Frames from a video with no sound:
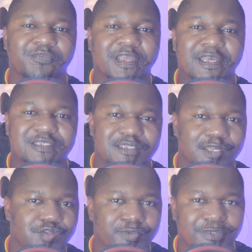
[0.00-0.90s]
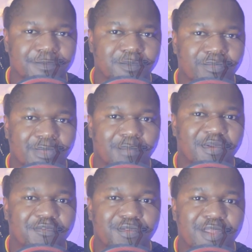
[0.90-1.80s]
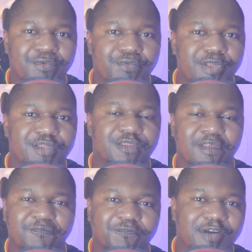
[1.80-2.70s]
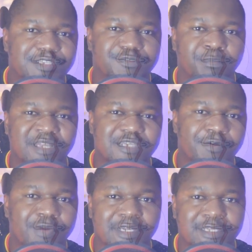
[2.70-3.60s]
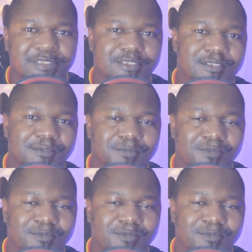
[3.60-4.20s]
the gestation, before they reach the first beta release.